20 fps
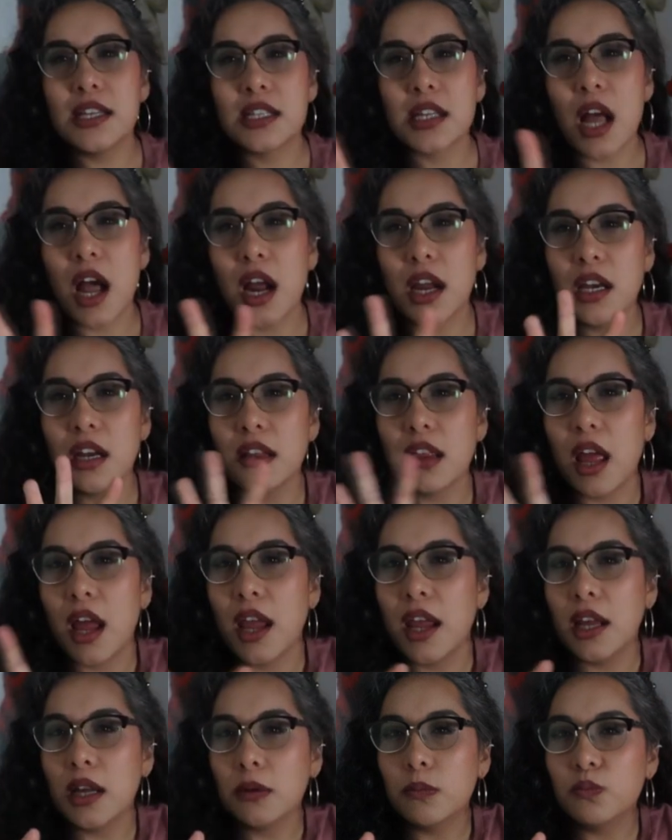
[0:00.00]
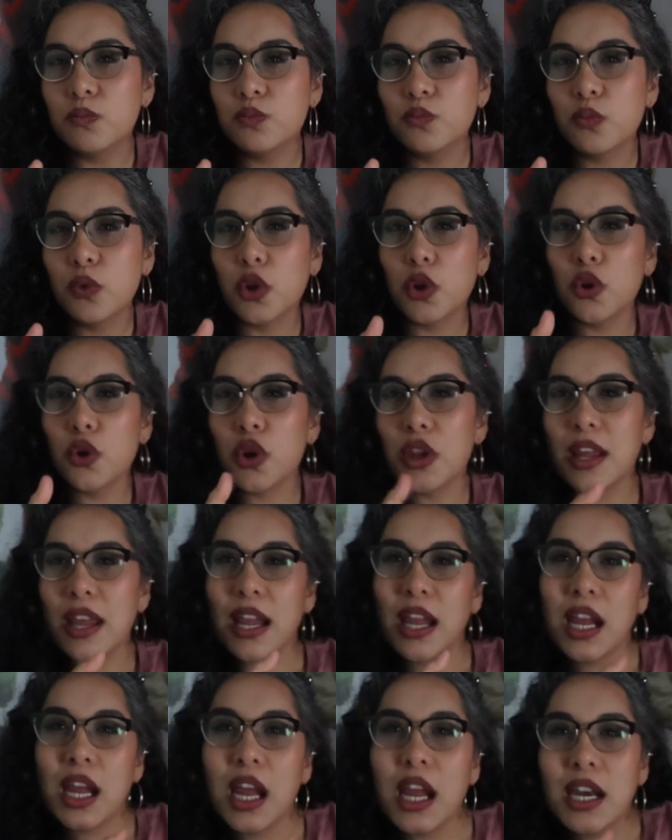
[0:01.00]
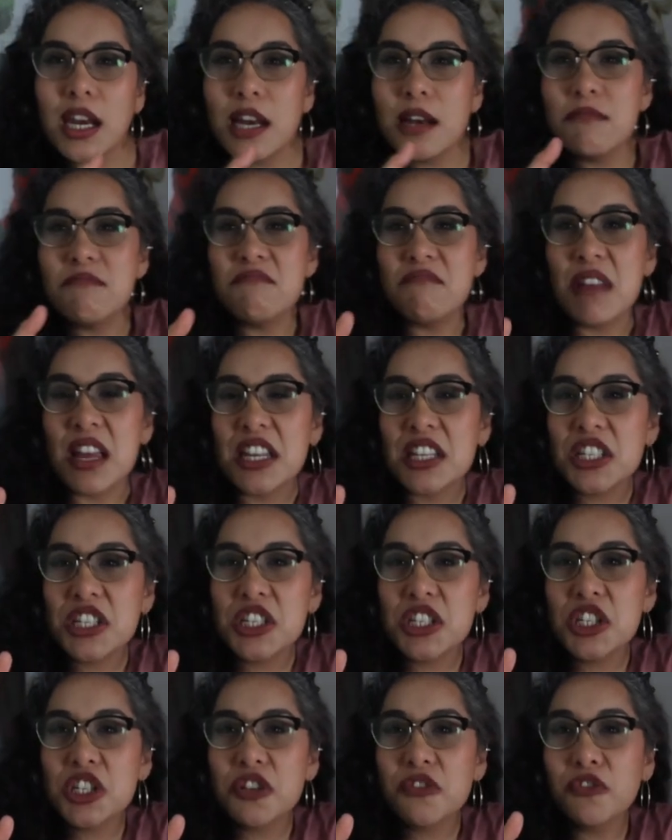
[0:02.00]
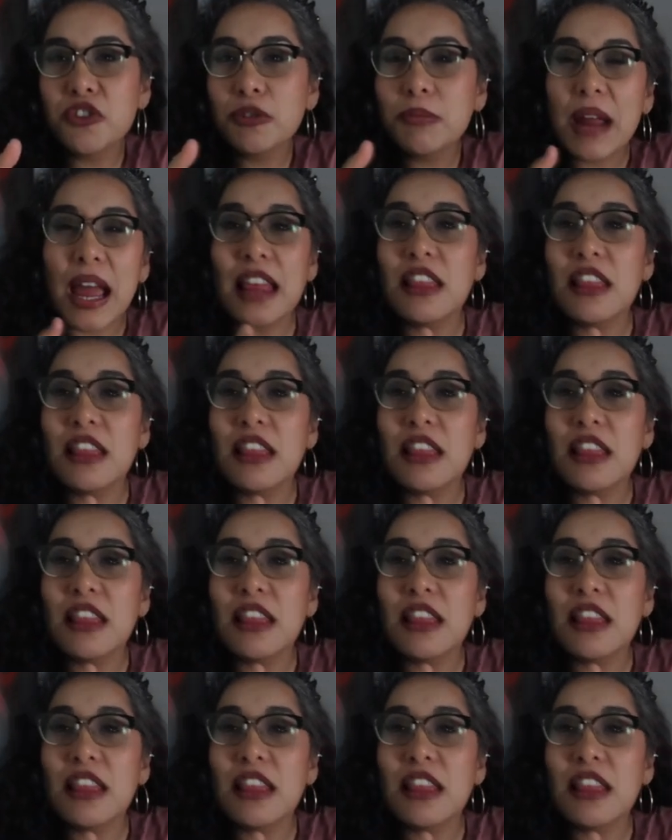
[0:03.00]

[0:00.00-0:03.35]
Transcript: is kind of like hit and miss for me.